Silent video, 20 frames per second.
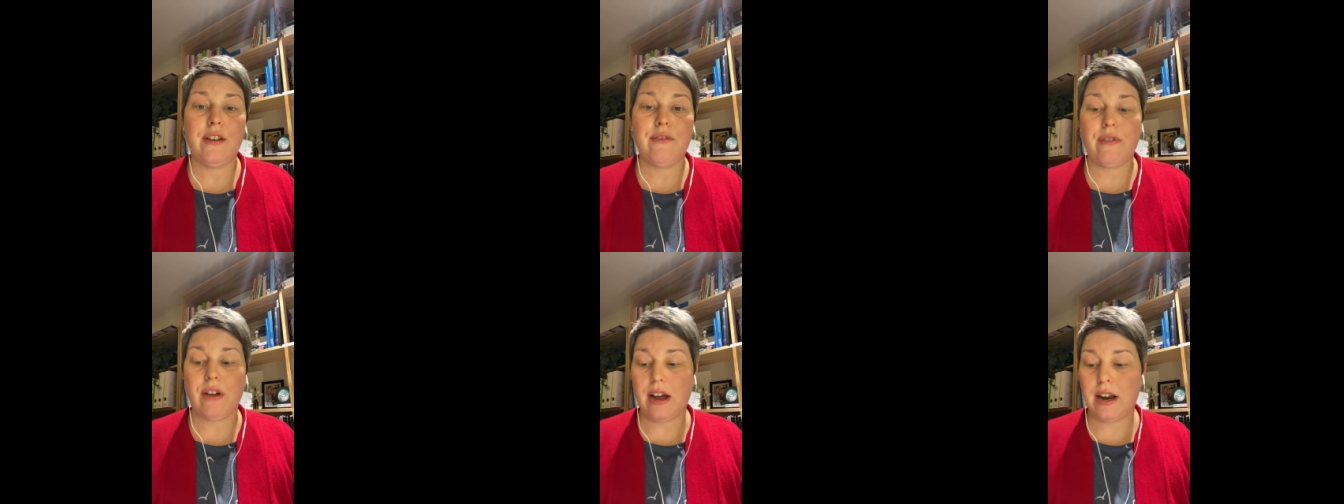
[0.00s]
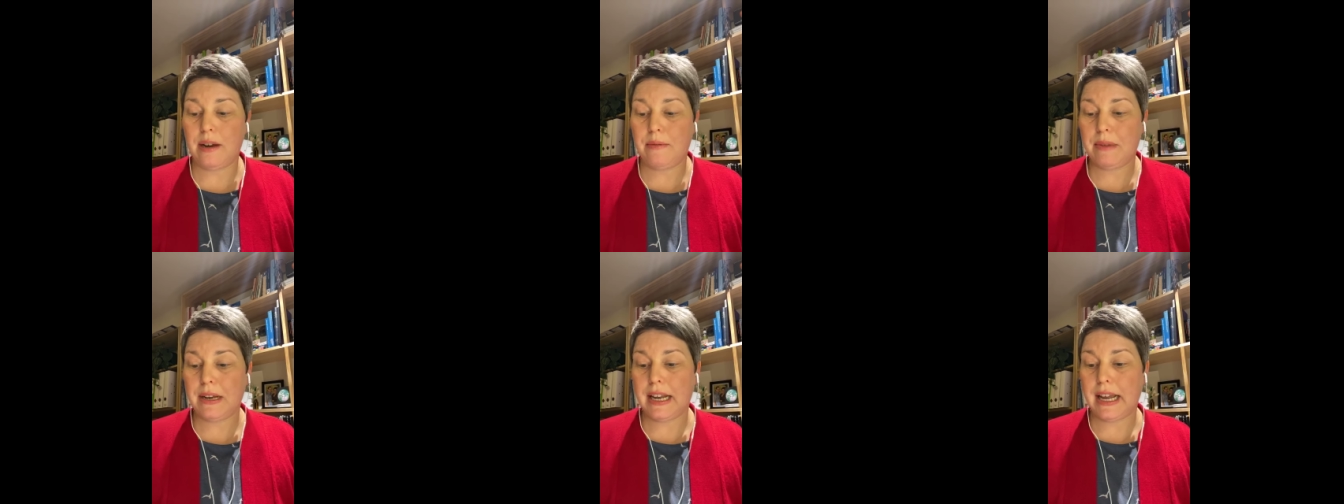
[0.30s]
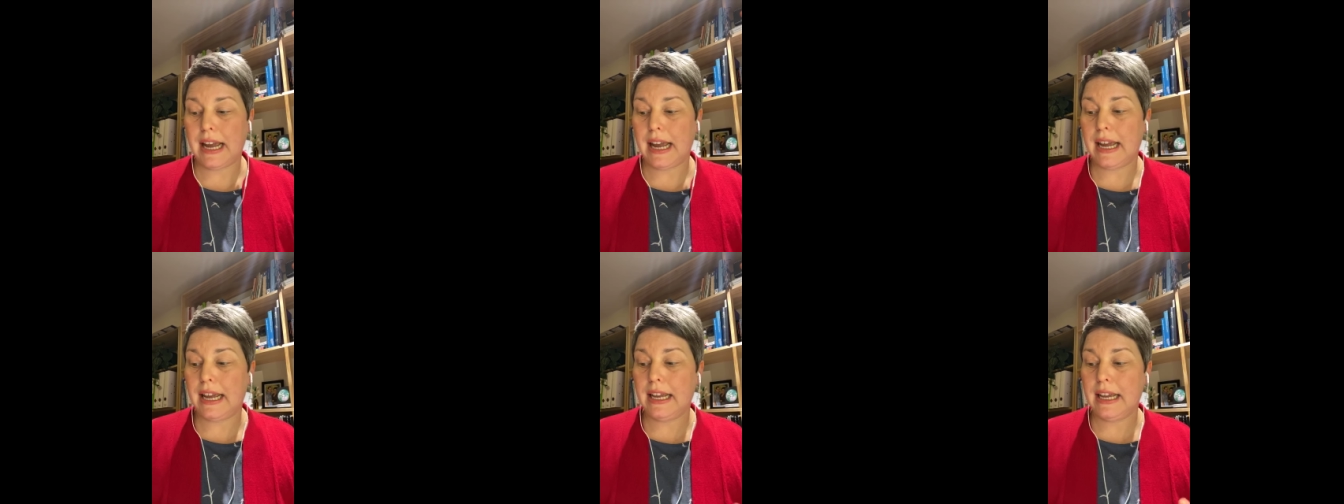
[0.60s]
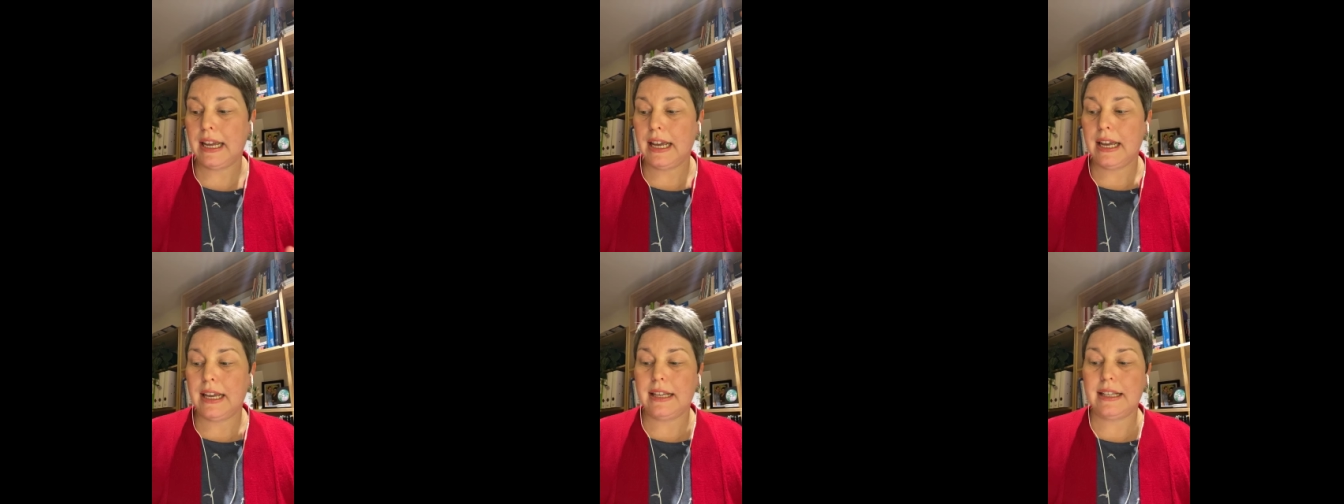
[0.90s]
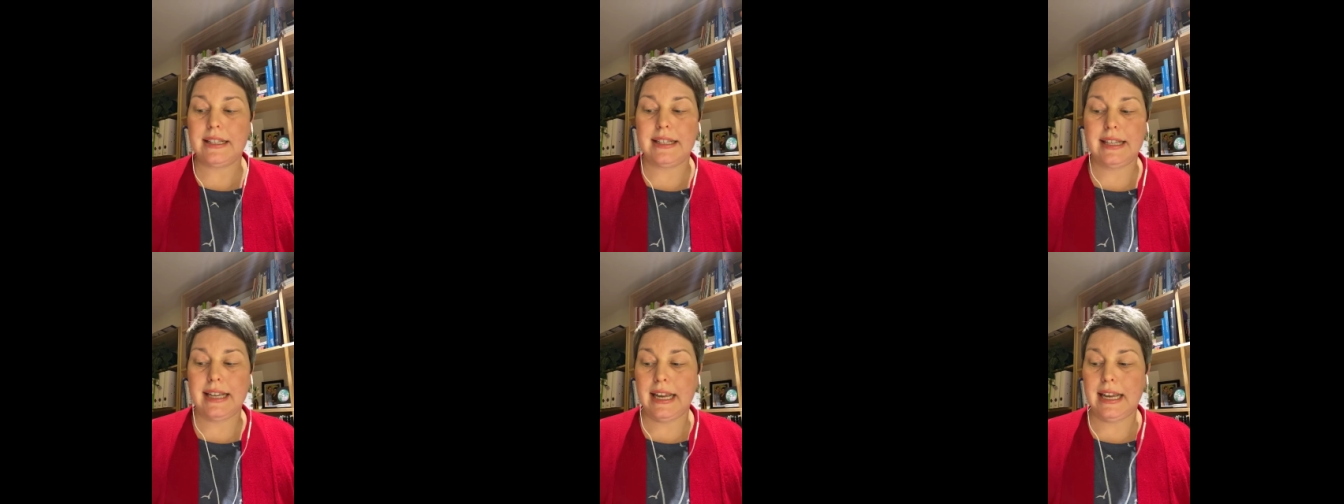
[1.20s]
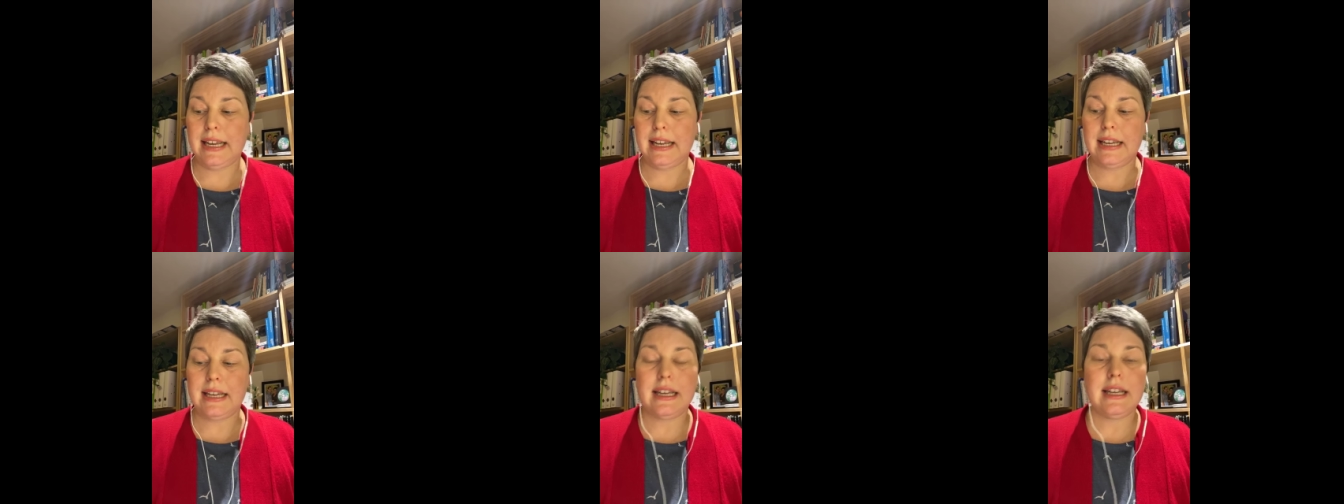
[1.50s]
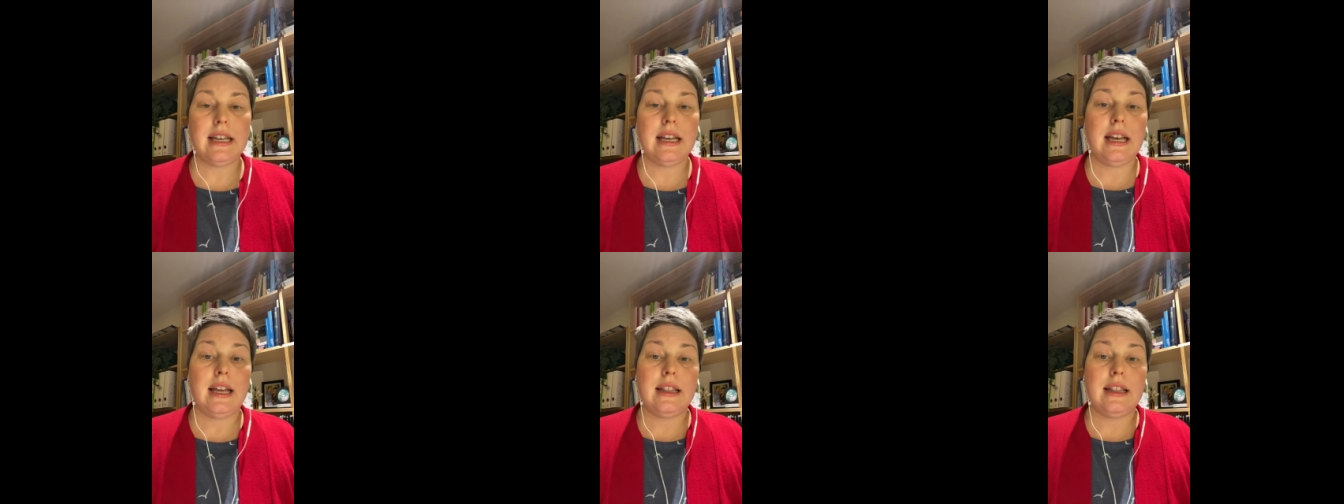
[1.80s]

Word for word: vitamin A, zinc.